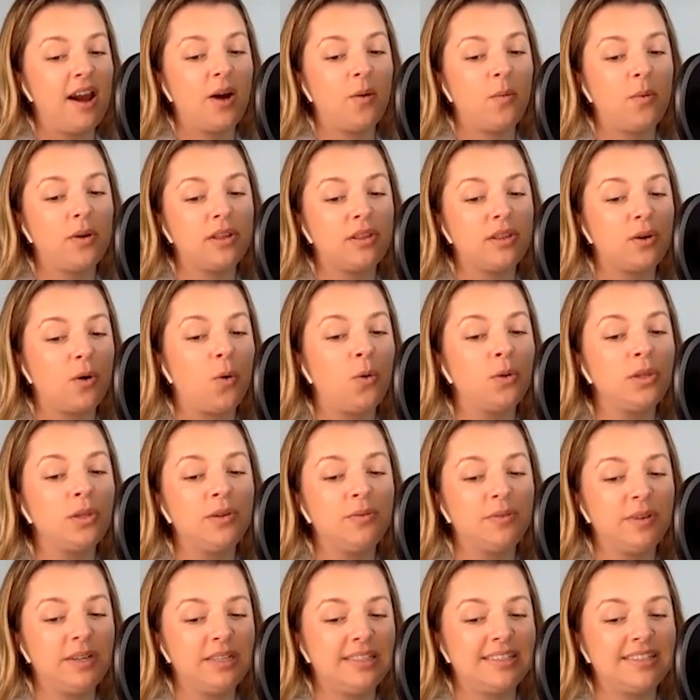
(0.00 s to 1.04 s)
are one of the
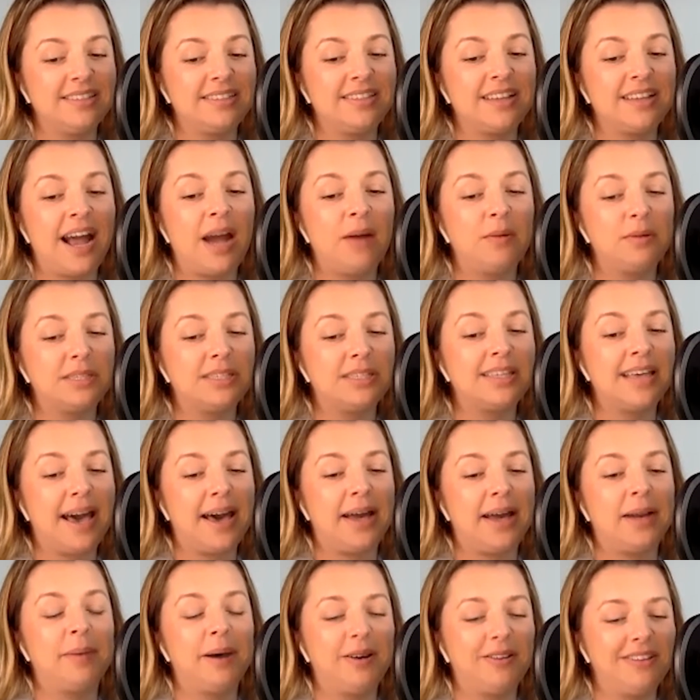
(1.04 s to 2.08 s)
only reasons I was
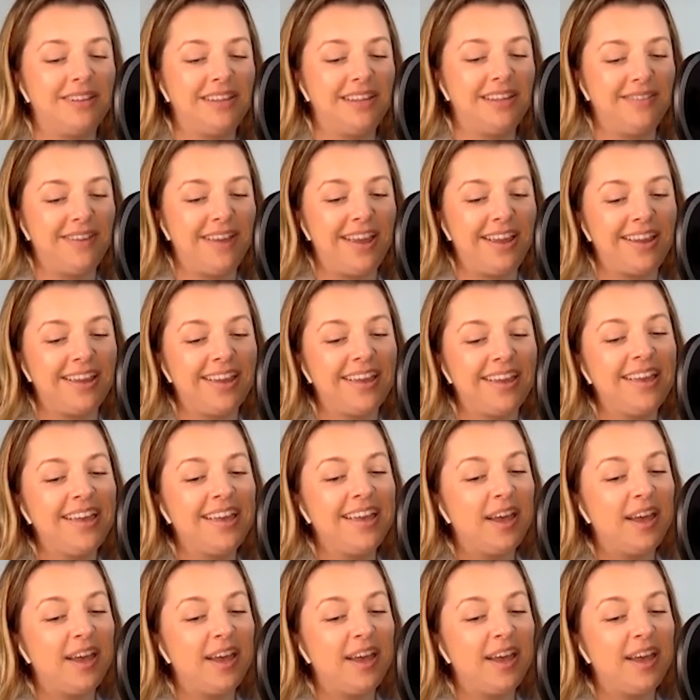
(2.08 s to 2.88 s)
sad about leaving.